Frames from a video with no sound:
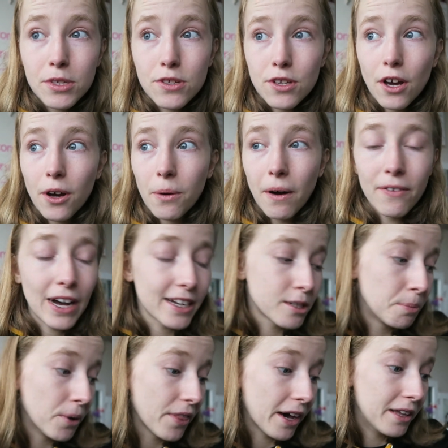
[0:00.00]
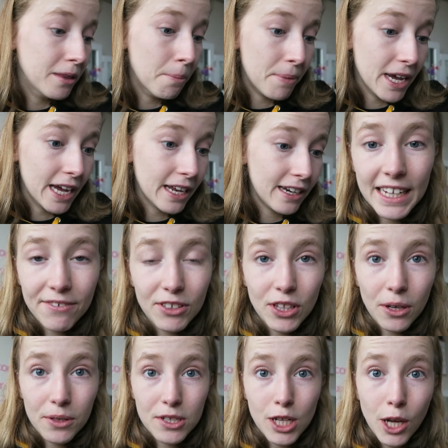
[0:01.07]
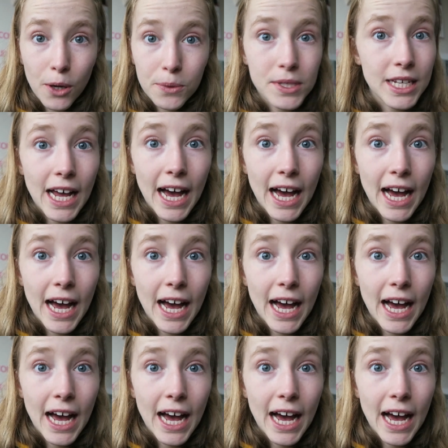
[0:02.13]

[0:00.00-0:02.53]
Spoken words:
So I've had to put that in the bin, even though there's loads